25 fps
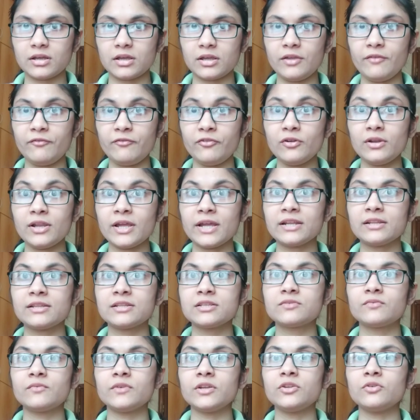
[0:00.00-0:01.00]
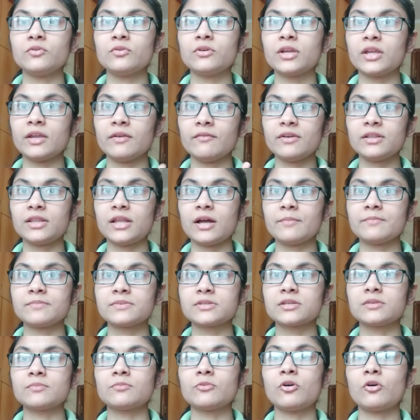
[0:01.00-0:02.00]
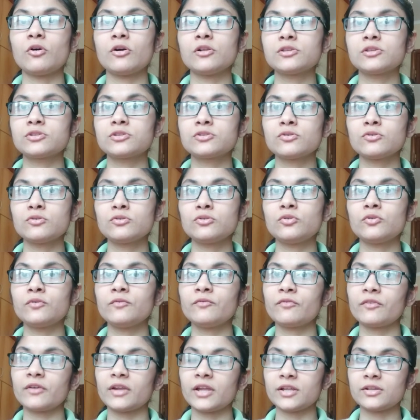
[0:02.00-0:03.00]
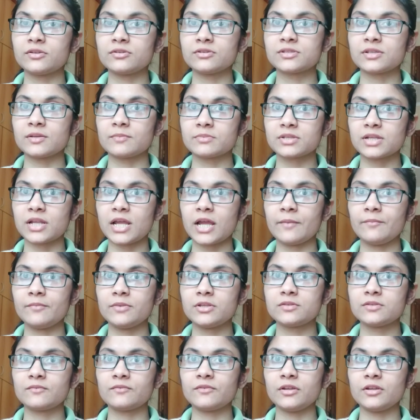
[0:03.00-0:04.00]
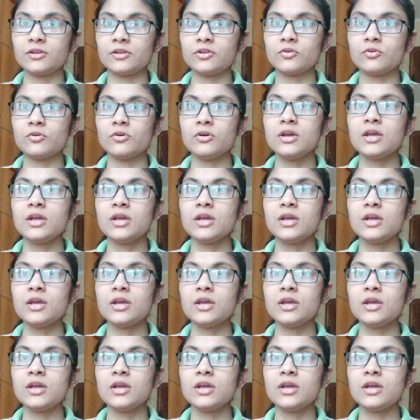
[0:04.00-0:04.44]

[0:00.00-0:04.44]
if you like this video give a thumbs up also don't forget to subscribe this video